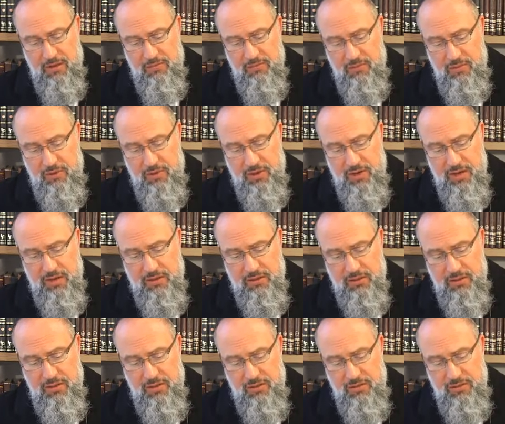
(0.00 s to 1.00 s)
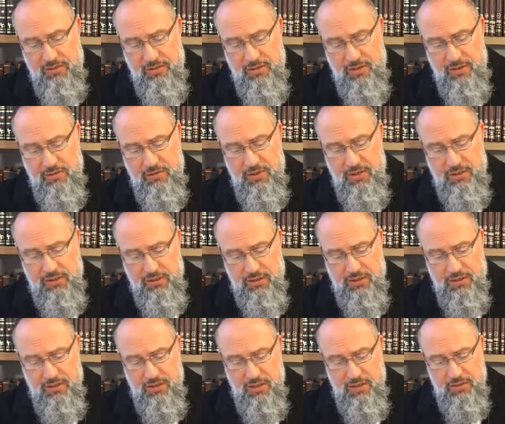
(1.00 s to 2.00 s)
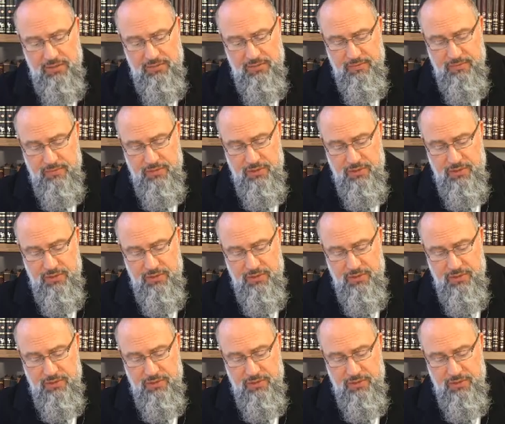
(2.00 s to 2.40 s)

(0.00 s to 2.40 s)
Borach galuthanu hakasha,